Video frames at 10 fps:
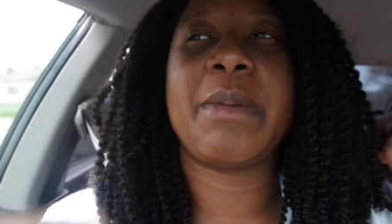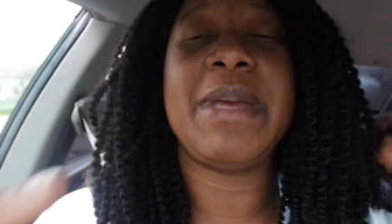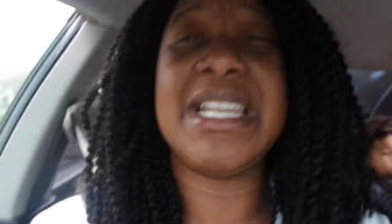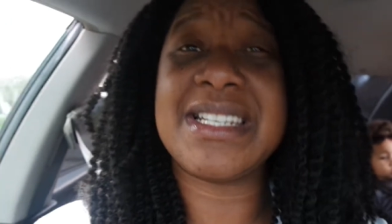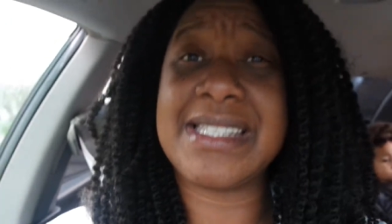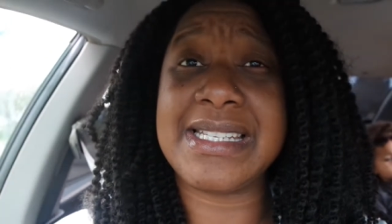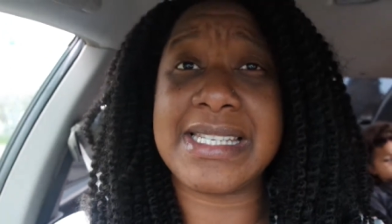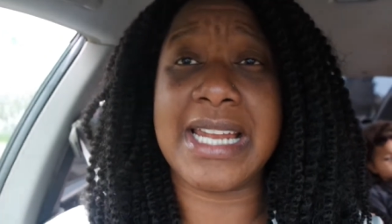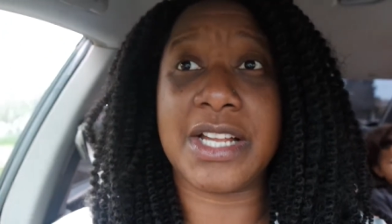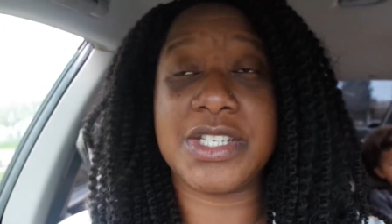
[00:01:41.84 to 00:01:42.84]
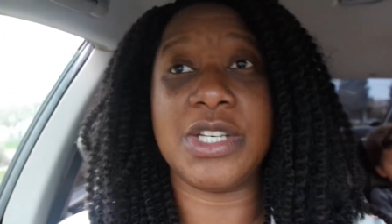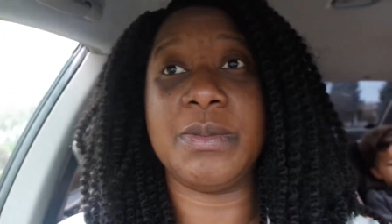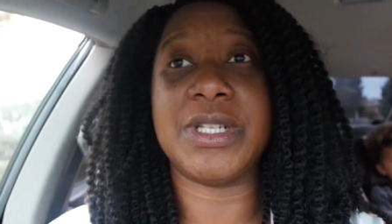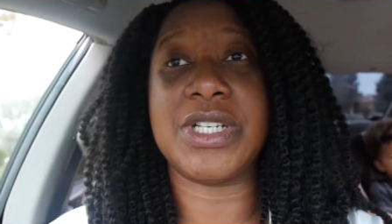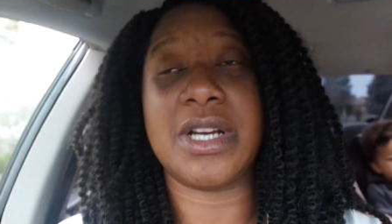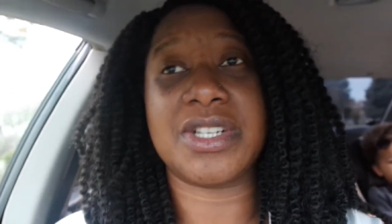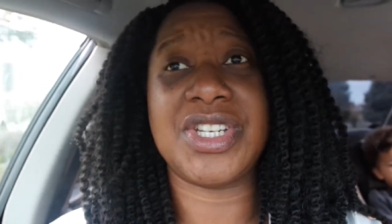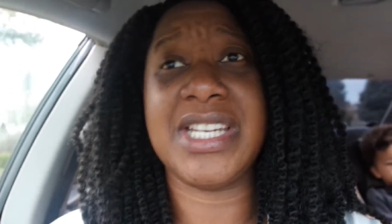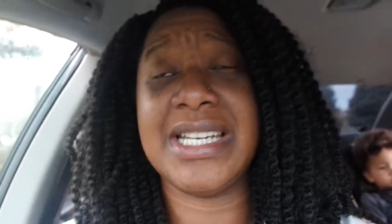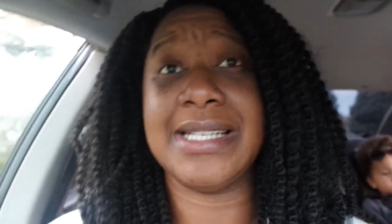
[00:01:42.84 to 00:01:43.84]
Peaches needs to get out too, but y'all,
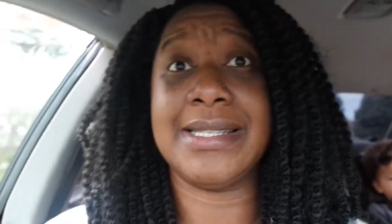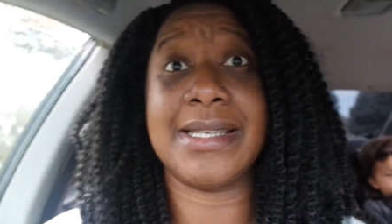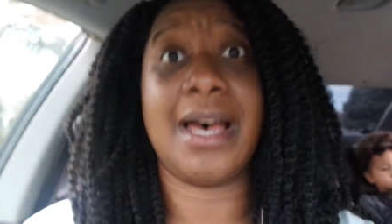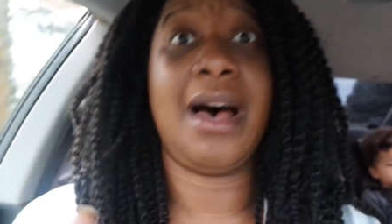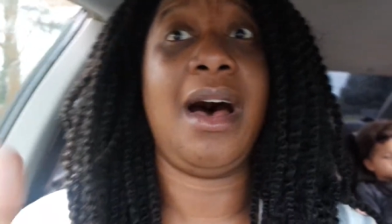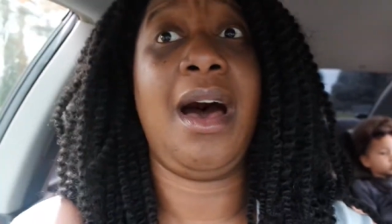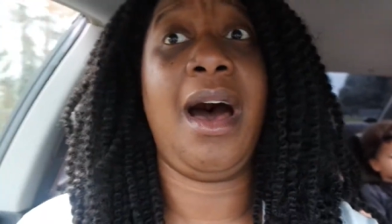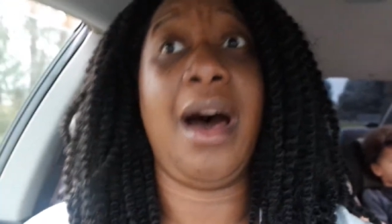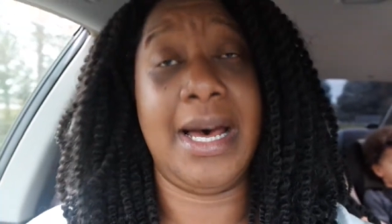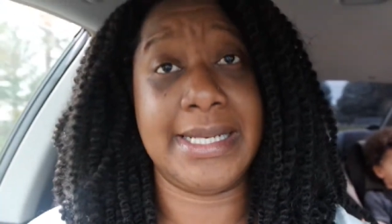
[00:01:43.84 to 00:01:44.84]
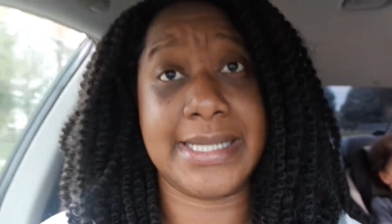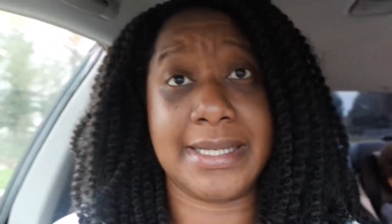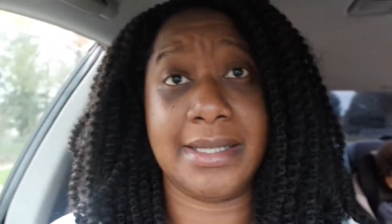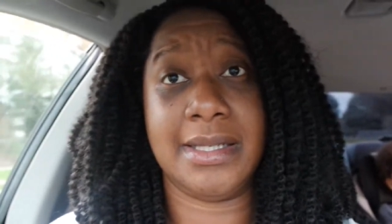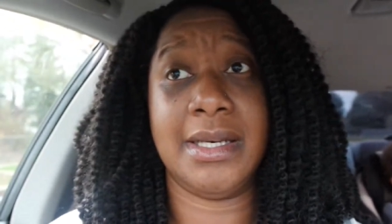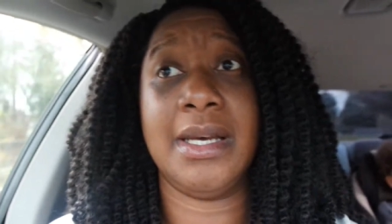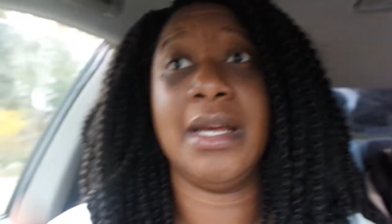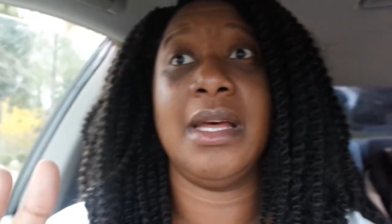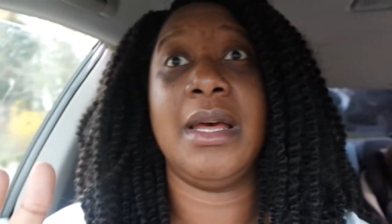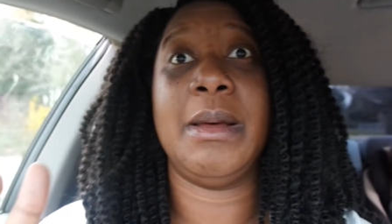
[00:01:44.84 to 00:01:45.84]
she is a hot
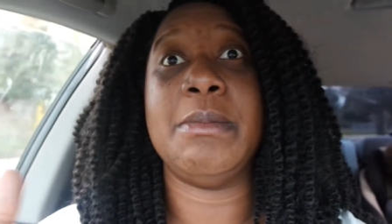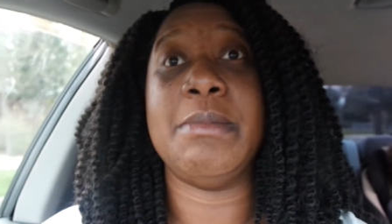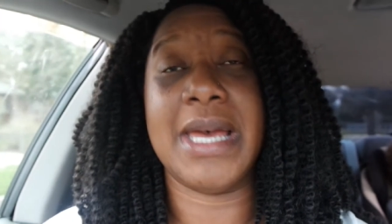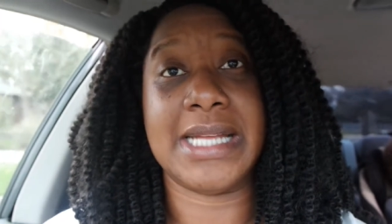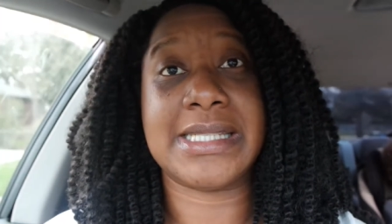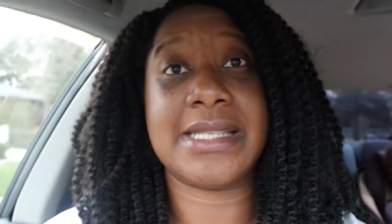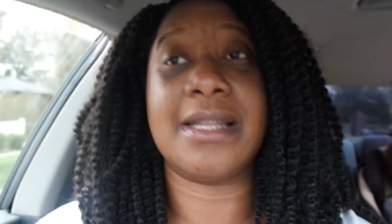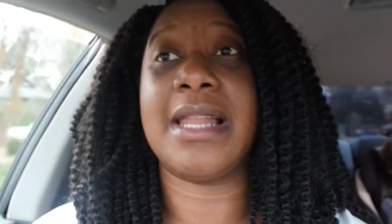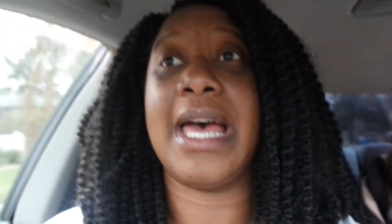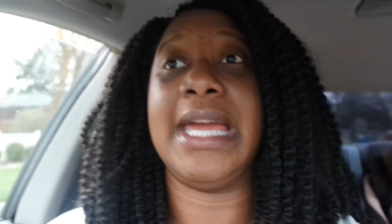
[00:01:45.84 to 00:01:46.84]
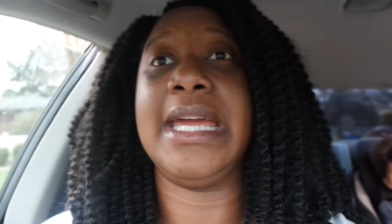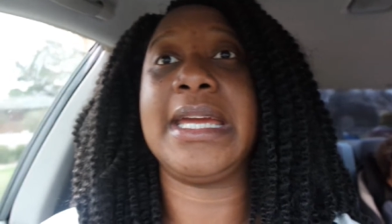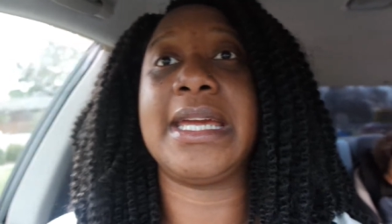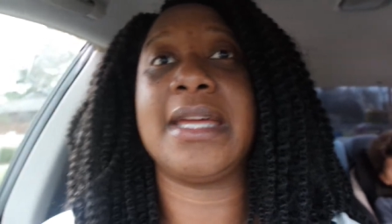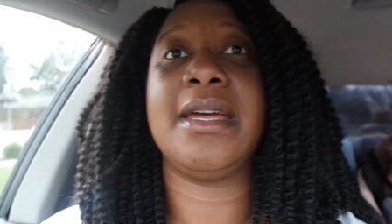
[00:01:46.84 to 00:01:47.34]
mess. Oh, like,